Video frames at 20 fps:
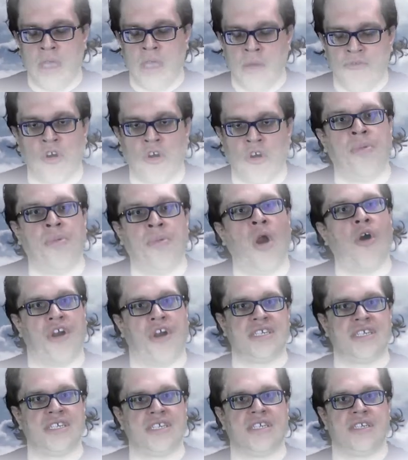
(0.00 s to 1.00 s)
for
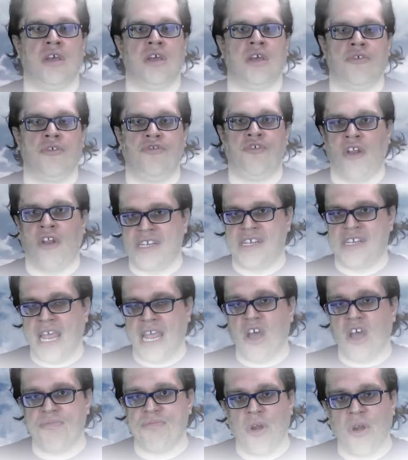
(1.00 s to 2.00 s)
progress, for the
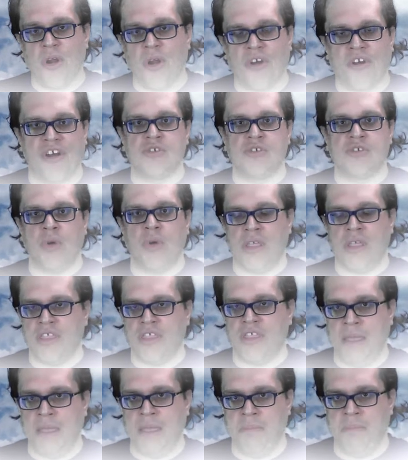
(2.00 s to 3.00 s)
sake of progress, with
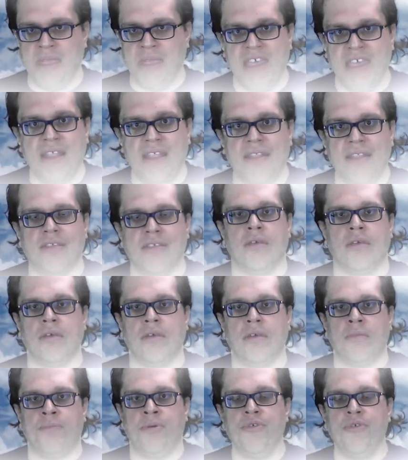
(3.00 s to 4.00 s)
immediate
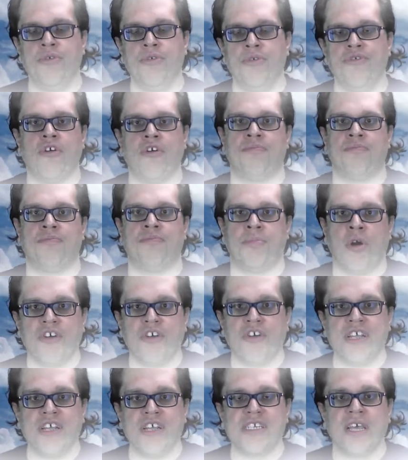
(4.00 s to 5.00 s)
proof of
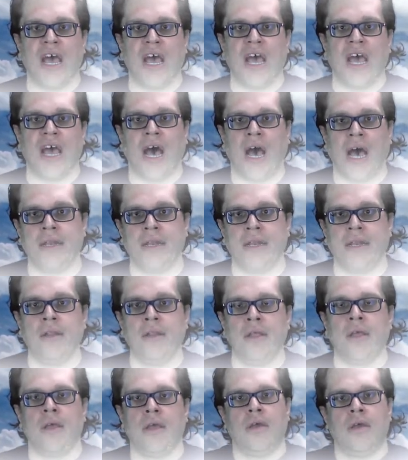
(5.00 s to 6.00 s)
progress
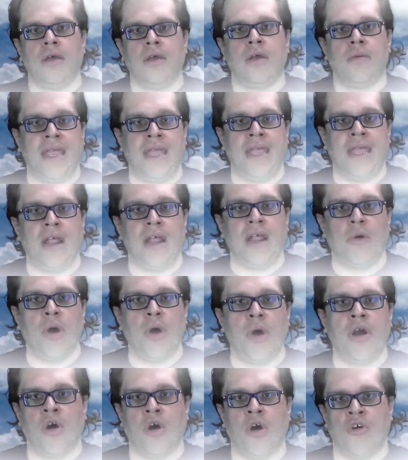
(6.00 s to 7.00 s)
and being
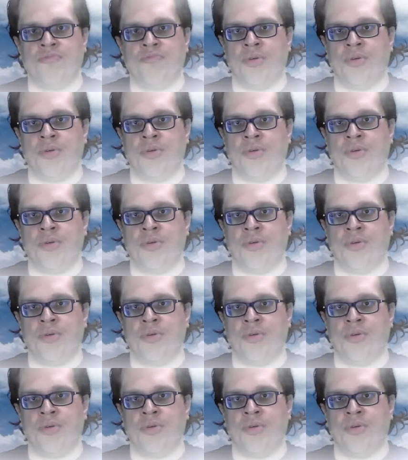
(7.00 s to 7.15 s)
aware of